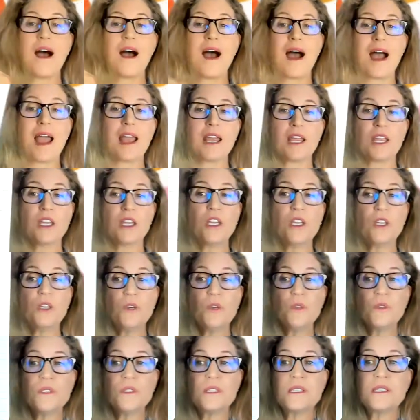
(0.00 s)
I
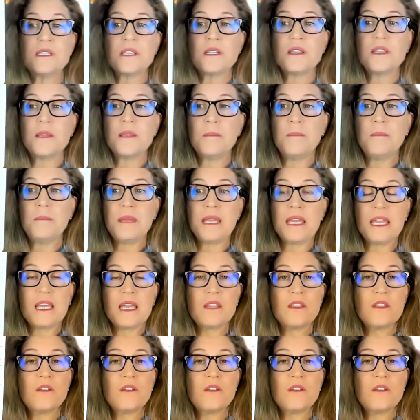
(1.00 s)
used the B in